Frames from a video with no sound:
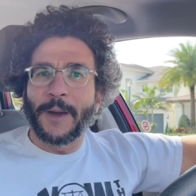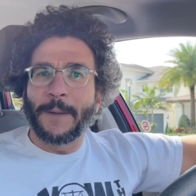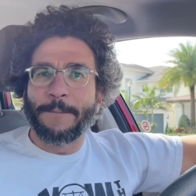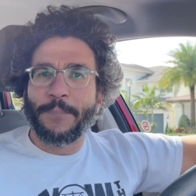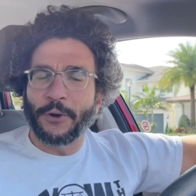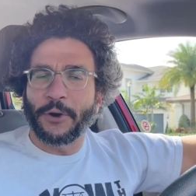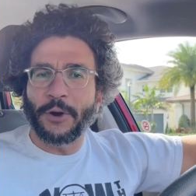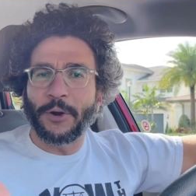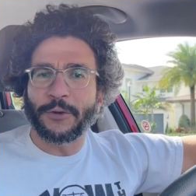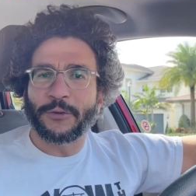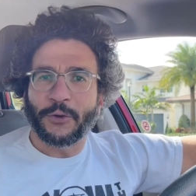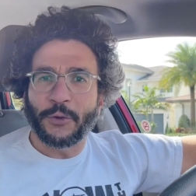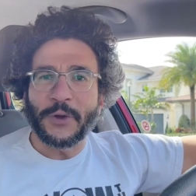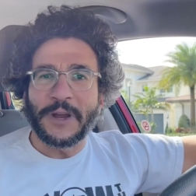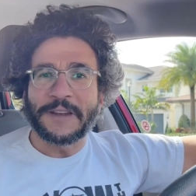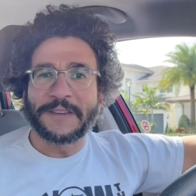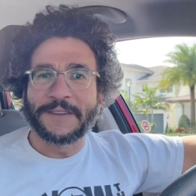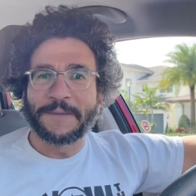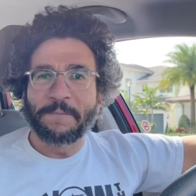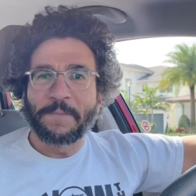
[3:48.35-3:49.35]
put out a
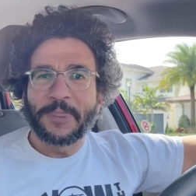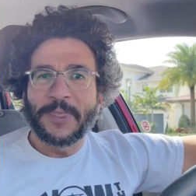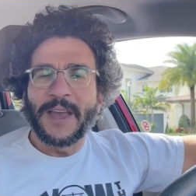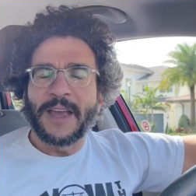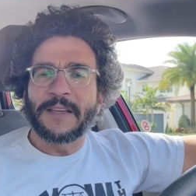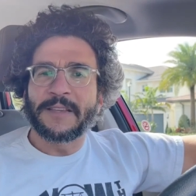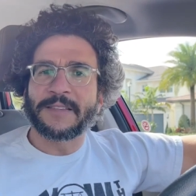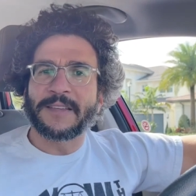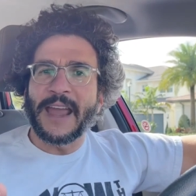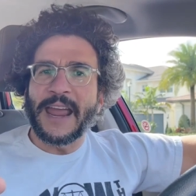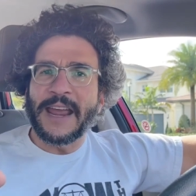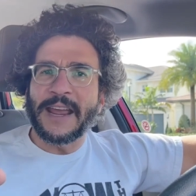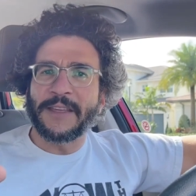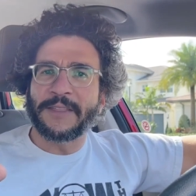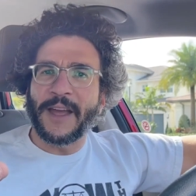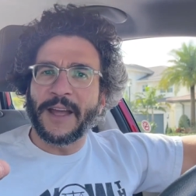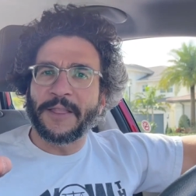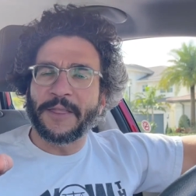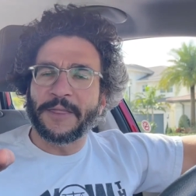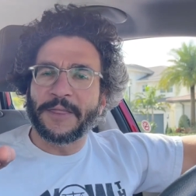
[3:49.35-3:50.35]
tweet saying
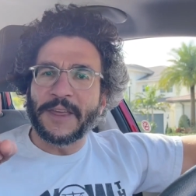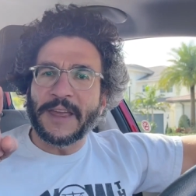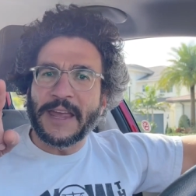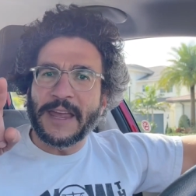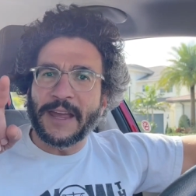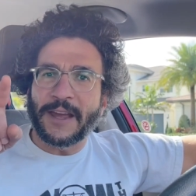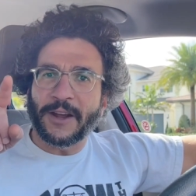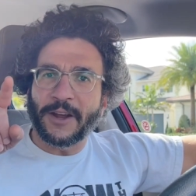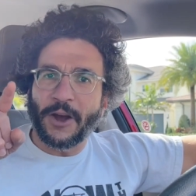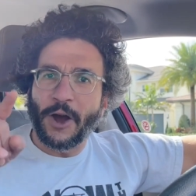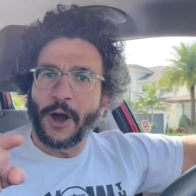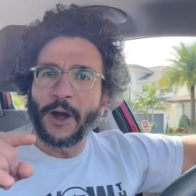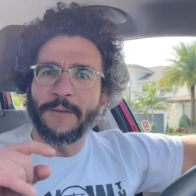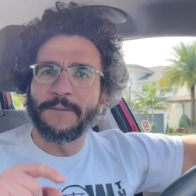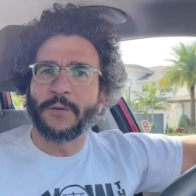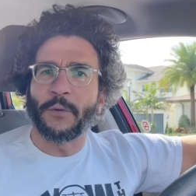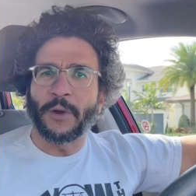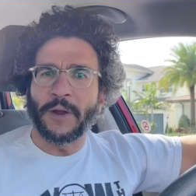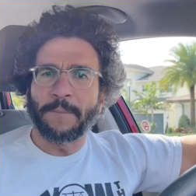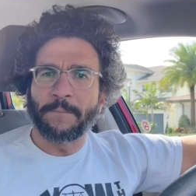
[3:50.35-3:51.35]
that the
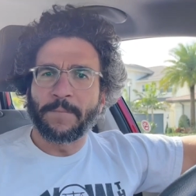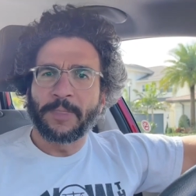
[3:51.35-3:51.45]
convoy